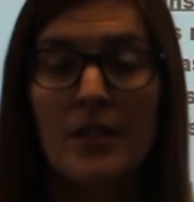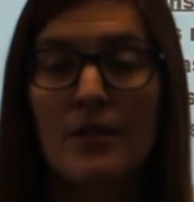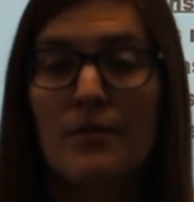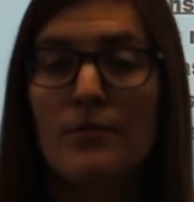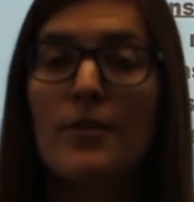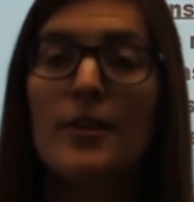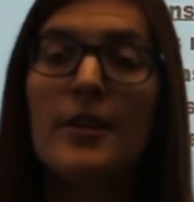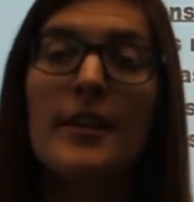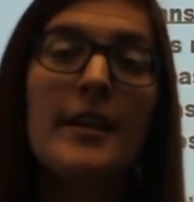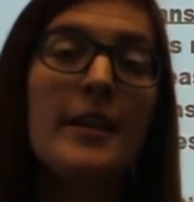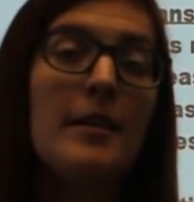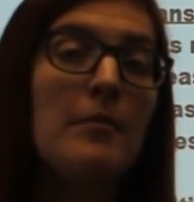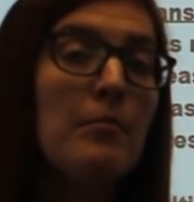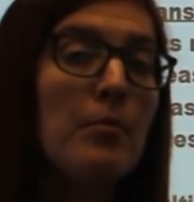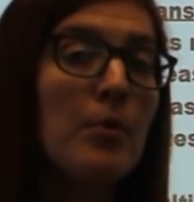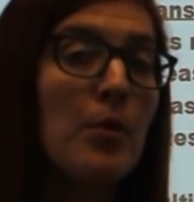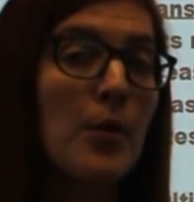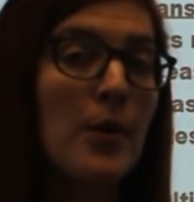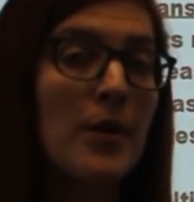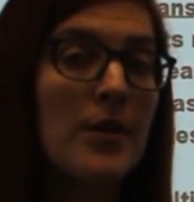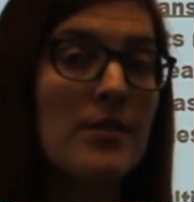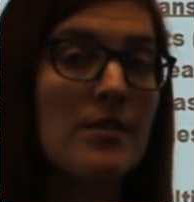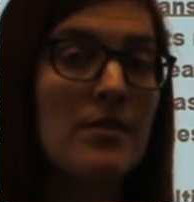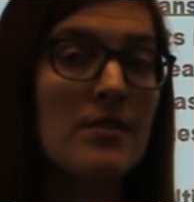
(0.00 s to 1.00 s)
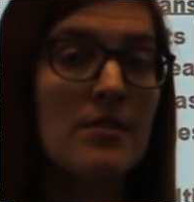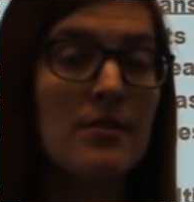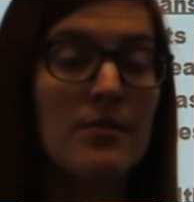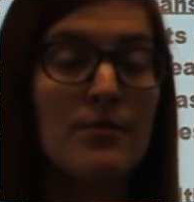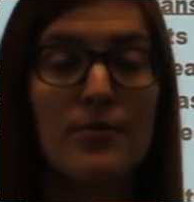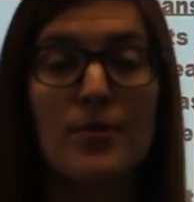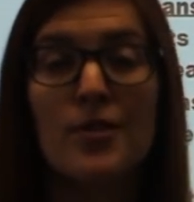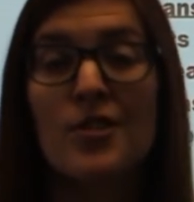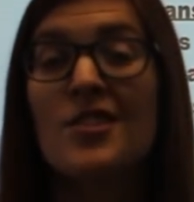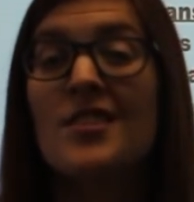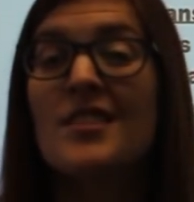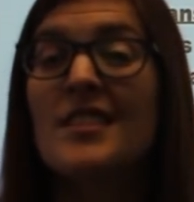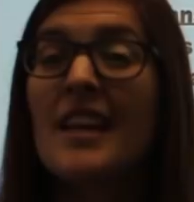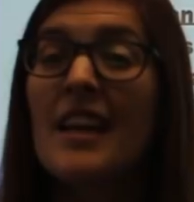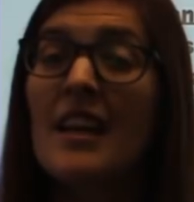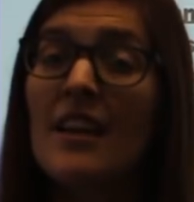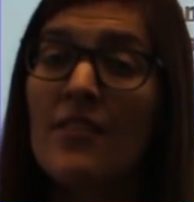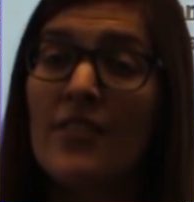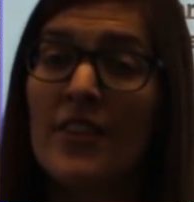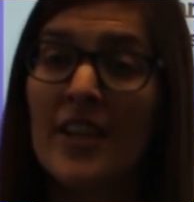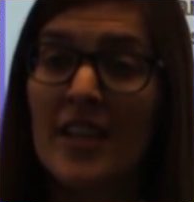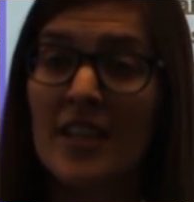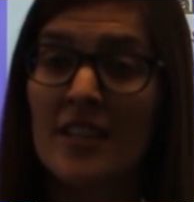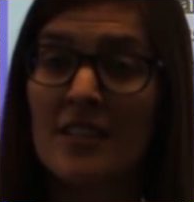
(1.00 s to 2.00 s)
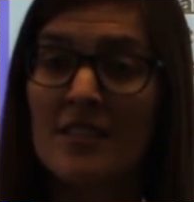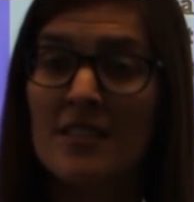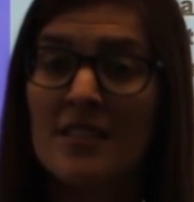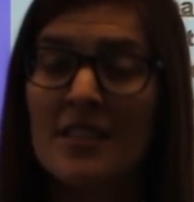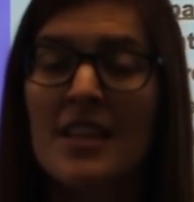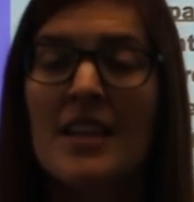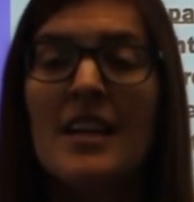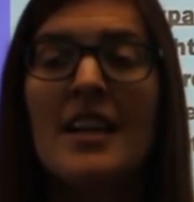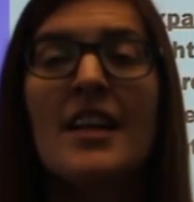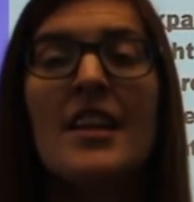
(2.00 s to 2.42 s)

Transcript: for imports, for savings,